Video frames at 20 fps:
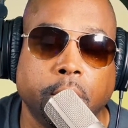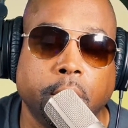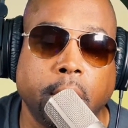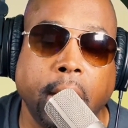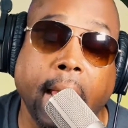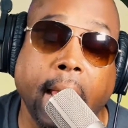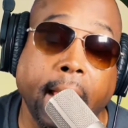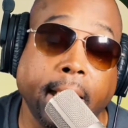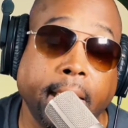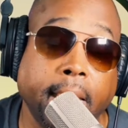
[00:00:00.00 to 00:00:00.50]

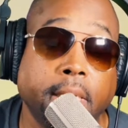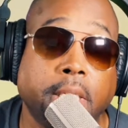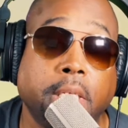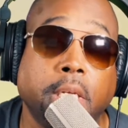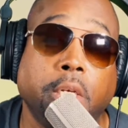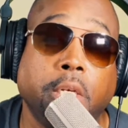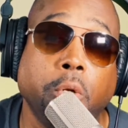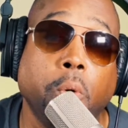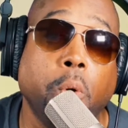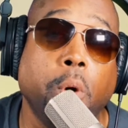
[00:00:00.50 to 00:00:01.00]
And I guess
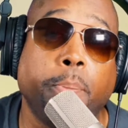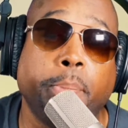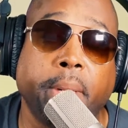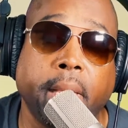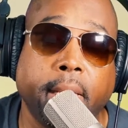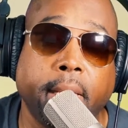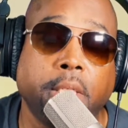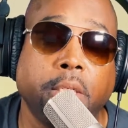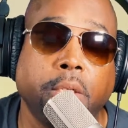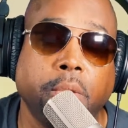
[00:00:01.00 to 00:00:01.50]
it do
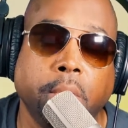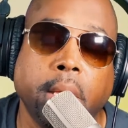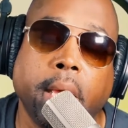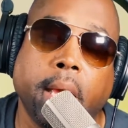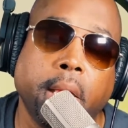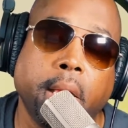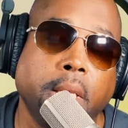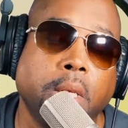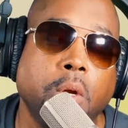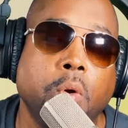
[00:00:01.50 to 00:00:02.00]
apply to you. Yeah,
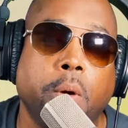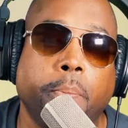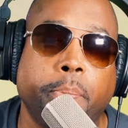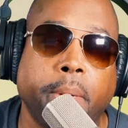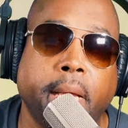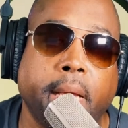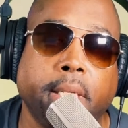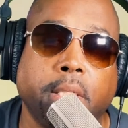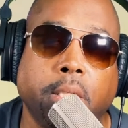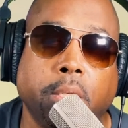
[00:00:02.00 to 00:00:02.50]
it do
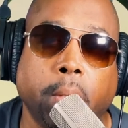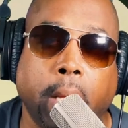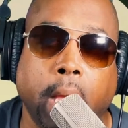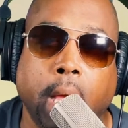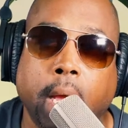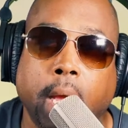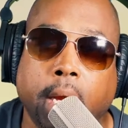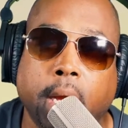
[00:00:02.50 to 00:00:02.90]
apply to you.